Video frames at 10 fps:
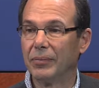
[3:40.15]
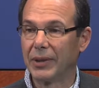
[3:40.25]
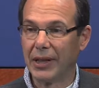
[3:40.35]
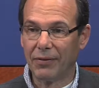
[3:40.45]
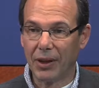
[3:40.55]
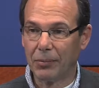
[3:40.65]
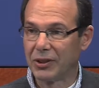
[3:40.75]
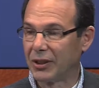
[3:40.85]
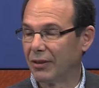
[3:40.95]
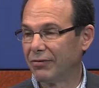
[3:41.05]
Give them the
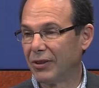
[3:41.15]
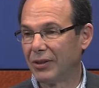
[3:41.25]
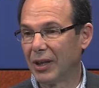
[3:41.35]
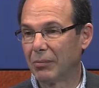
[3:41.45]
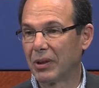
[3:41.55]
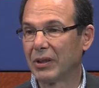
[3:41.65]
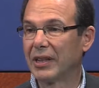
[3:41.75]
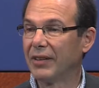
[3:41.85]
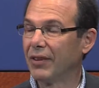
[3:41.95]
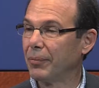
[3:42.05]
cell phone number,
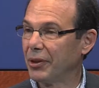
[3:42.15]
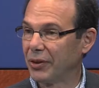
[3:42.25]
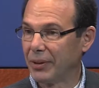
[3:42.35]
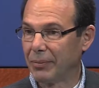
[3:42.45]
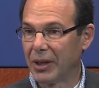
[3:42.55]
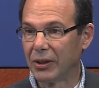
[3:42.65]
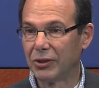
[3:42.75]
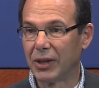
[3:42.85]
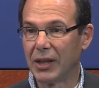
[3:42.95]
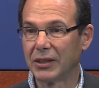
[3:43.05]
give them your email
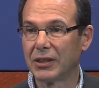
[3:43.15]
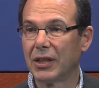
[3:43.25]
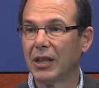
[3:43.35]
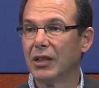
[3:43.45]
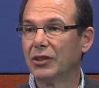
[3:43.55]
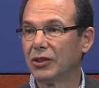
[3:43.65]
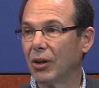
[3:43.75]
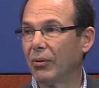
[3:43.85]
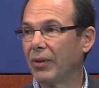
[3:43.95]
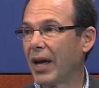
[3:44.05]
address
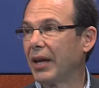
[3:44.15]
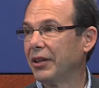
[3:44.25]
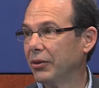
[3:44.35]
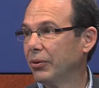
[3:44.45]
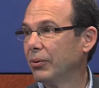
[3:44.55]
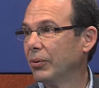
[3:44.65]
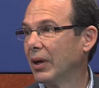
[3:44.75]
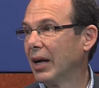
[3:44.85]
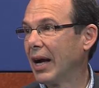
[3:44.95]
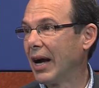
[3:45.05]
so that you
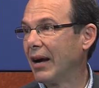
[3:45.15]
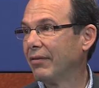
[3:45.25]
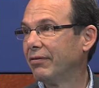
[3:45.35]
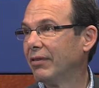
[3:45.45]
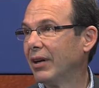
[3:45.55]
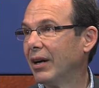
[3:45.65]
have